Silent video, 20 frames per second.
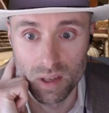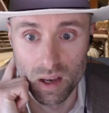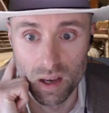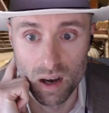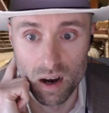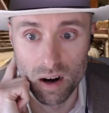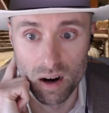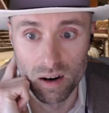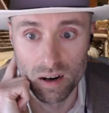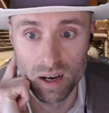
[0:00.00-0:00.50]

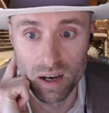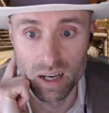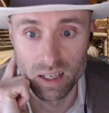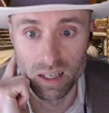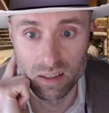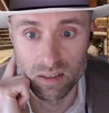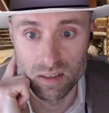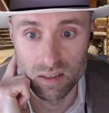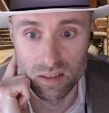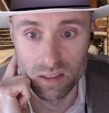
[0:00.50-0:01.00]
All
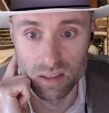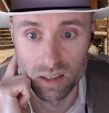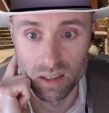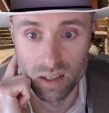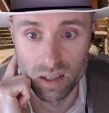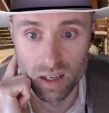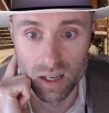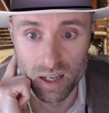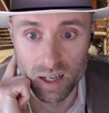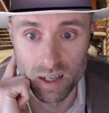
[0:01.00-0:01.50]
right.
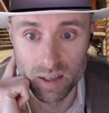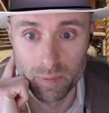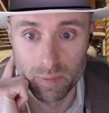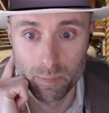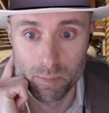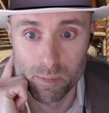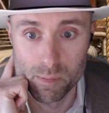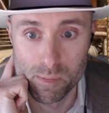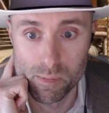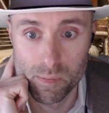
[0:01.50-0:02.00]

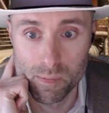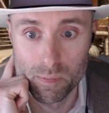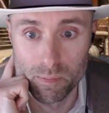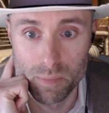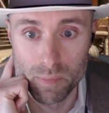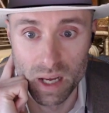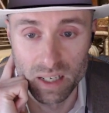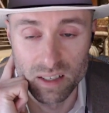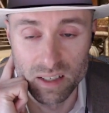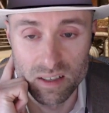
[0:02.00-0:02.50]

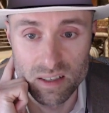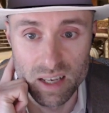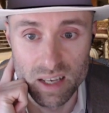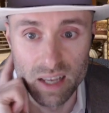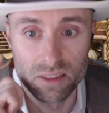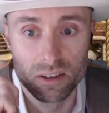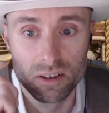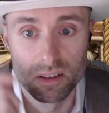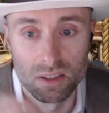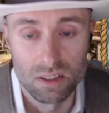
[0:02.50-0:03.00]
Bendy
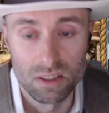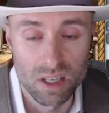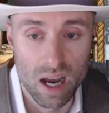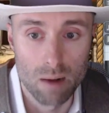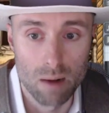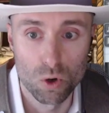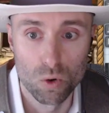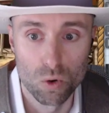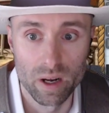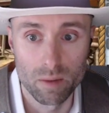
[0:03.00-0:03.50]
sat there at the
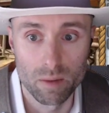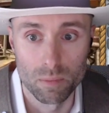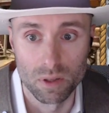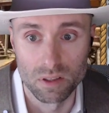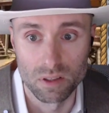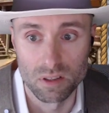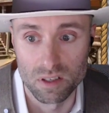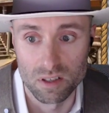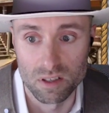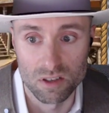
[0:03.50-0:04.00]
top quick,
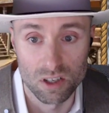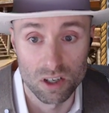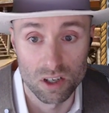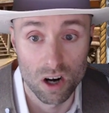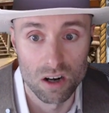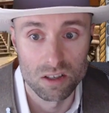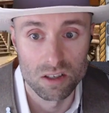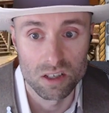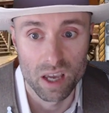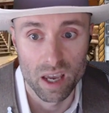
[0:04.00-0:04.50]
but as the
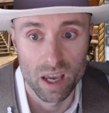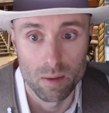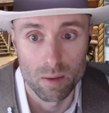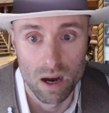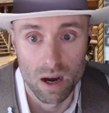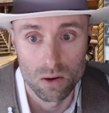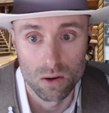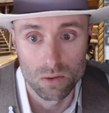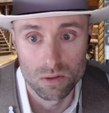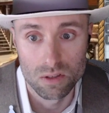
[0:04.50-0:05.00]
cards came
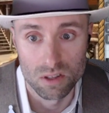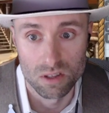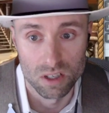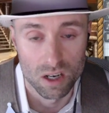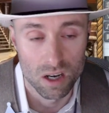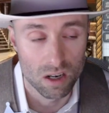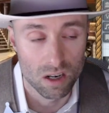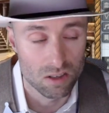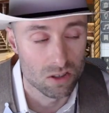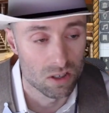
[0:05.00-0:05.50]
out, the
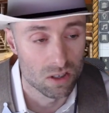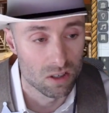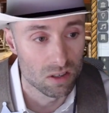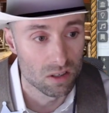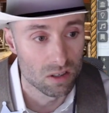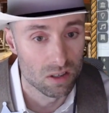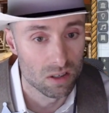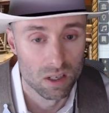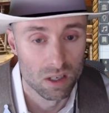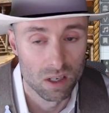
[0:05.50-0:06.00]

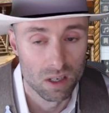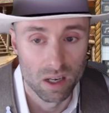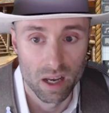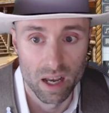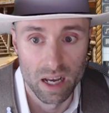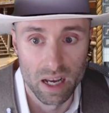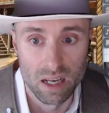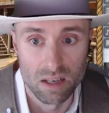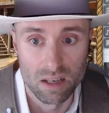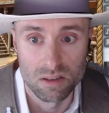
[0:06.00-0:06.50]
huckster
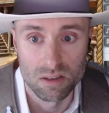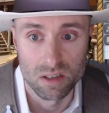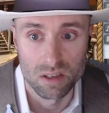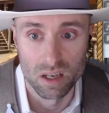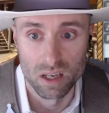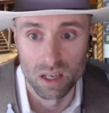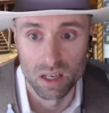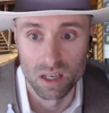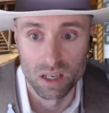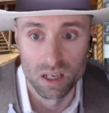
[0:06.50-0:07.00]
has
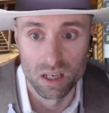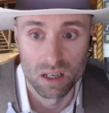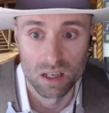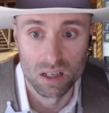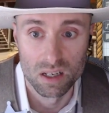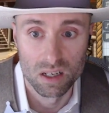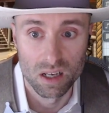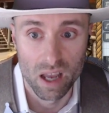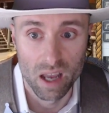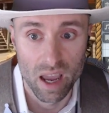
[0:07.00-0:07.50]
a
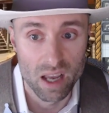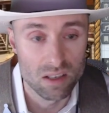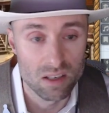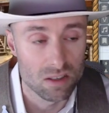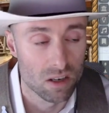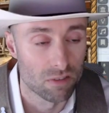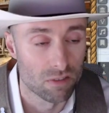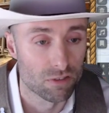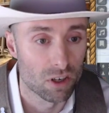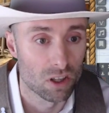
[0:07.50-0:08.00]
ace
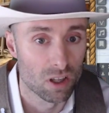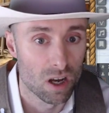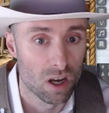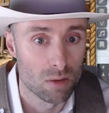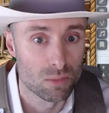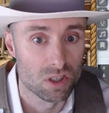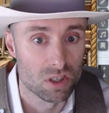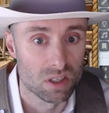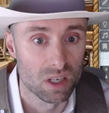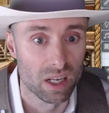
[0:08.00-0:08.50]
of
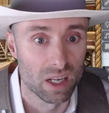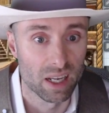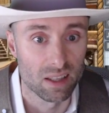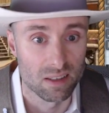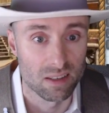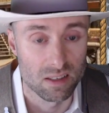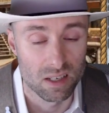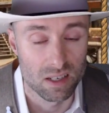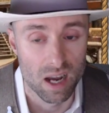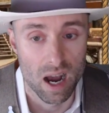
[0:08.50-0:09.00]
clubs sitting at
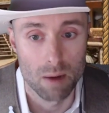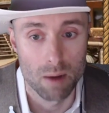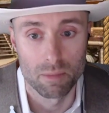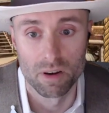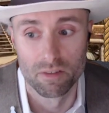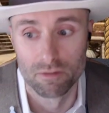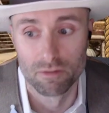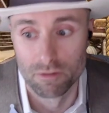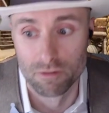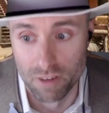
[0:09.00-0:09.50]
the top.
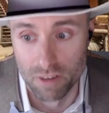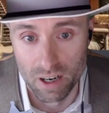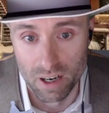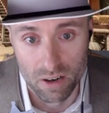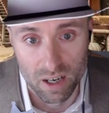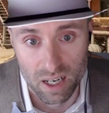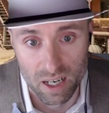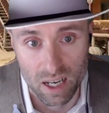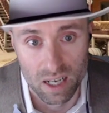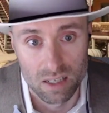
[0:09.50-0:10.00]

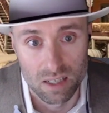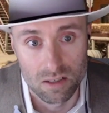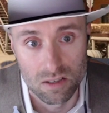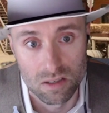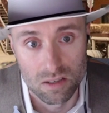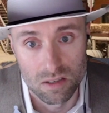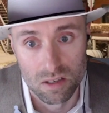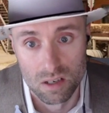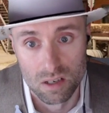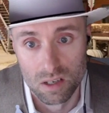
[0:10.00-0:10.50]
Very
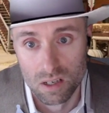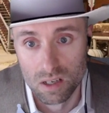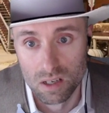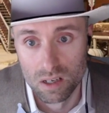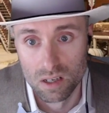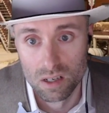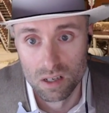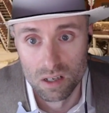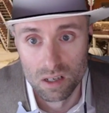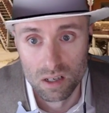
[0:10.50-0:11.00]
nice.
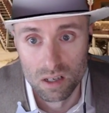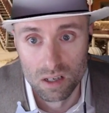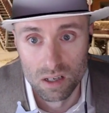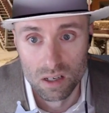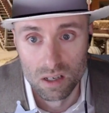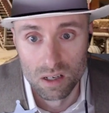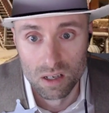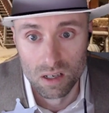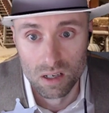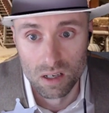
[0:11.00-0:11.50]

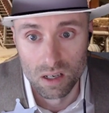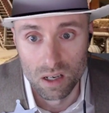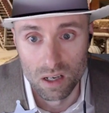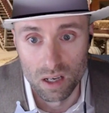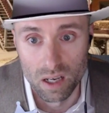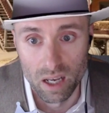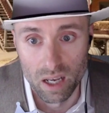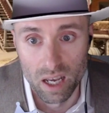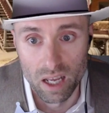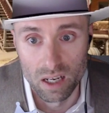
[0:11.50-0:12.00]

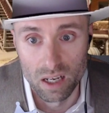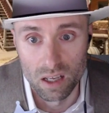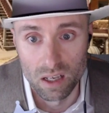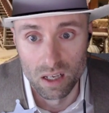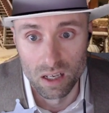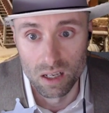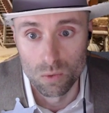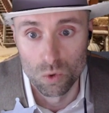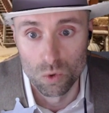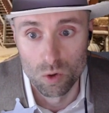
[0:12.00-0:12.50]
And
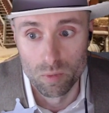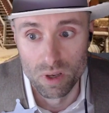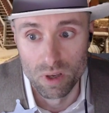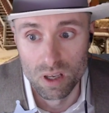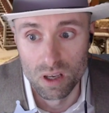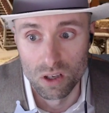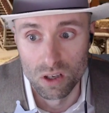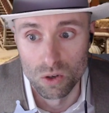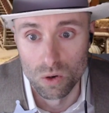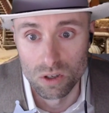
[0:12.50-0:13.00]
it will
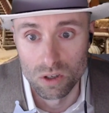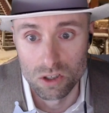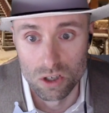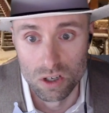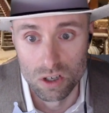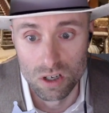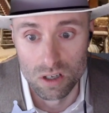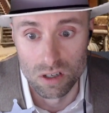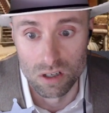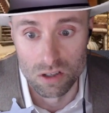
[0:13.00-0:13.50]
be your
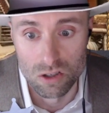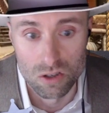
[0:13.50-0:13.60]
turn.